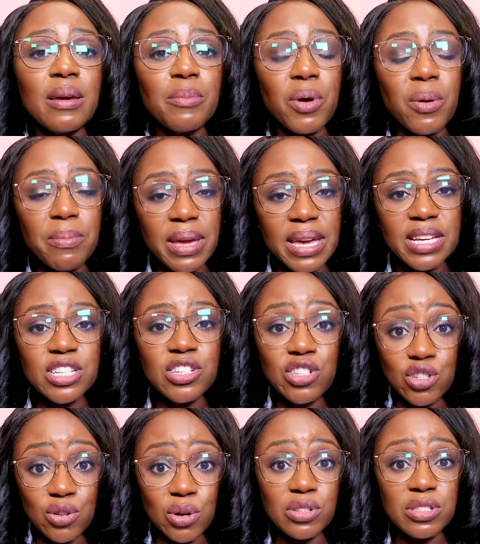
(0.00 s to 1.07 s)
but making
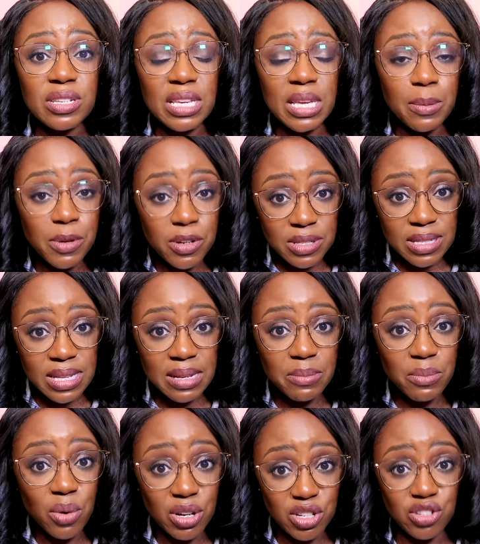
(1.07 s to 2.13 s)
sure to keep your skin
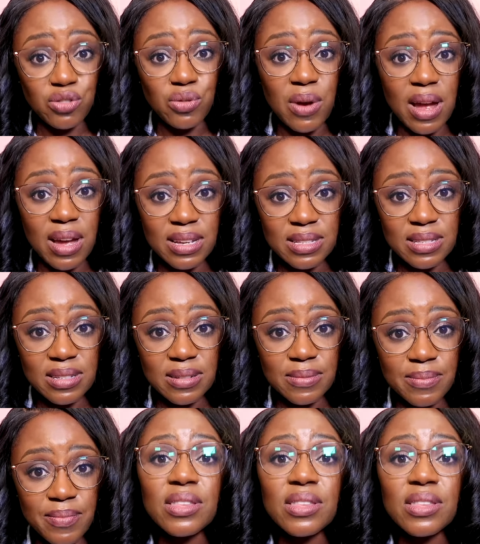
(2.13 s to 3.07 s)
moisturized.